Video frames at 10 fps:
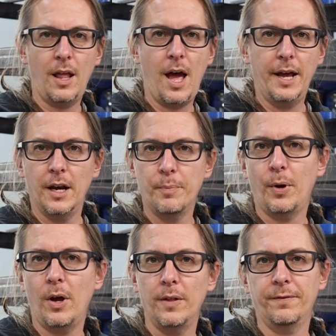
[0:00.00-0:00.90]
line up
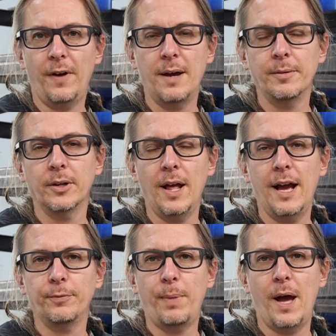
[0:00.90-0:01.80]
all the
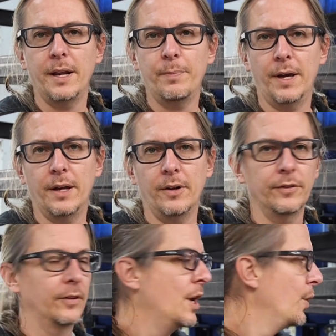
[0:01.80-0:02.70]
fiberglass body
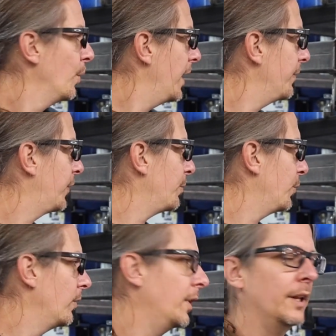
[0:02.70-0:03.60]
panels. We have
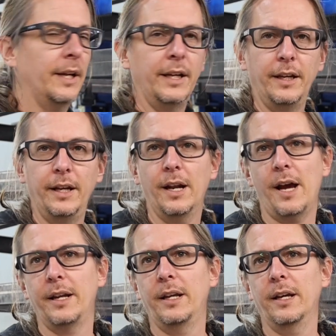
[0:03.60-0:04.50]
some really neat
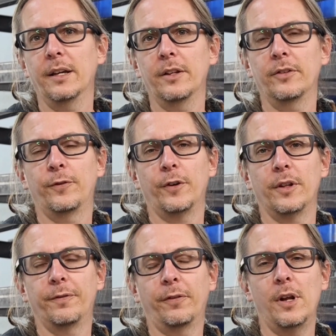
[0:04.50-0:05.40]
ideas for
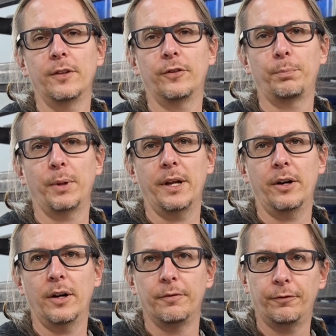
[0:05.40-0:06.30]
the front
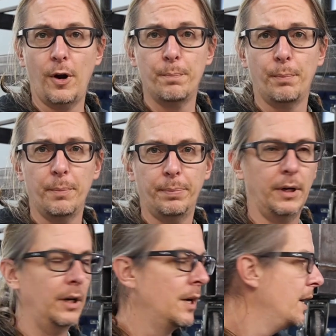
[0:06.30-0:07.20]
splitter and front
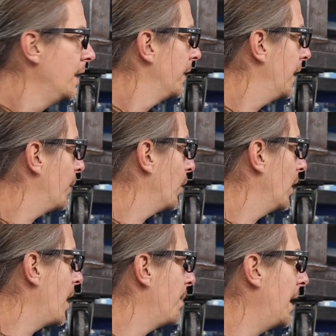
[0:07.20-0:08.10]
bumper that
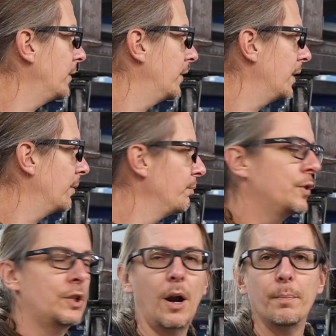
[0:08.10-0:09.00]
we're about to
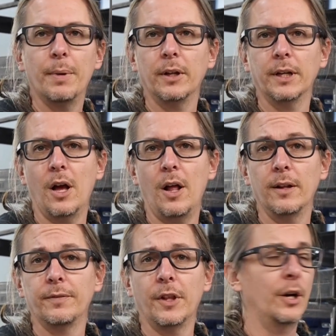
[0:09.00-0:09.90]
start building
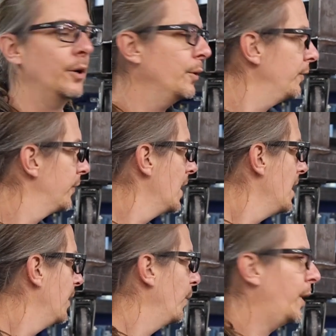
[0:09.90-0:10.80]
all of those.
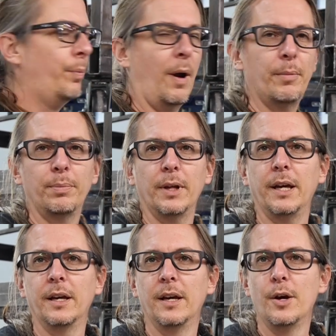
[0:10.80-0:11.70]
We could
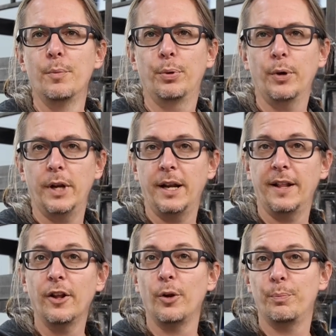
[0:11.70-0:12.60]
probably put in a
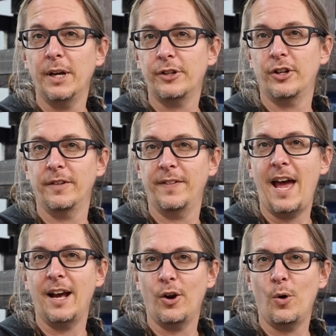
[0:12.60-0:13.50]
little picture of
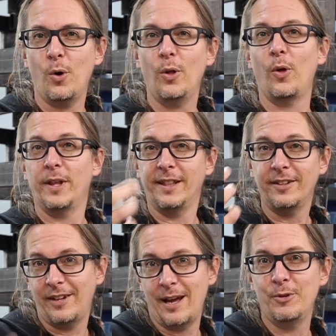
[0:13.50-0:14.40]
that, Cole, only
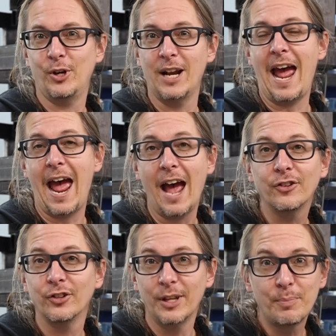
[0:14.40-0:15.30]
this time you can
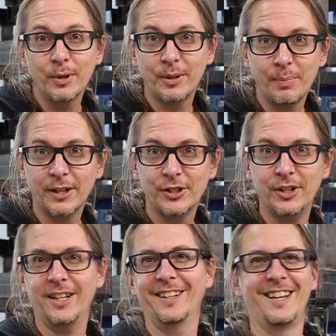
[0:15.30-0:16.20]
actually put the picture
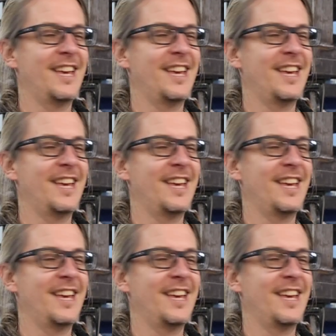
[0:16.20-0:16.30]
in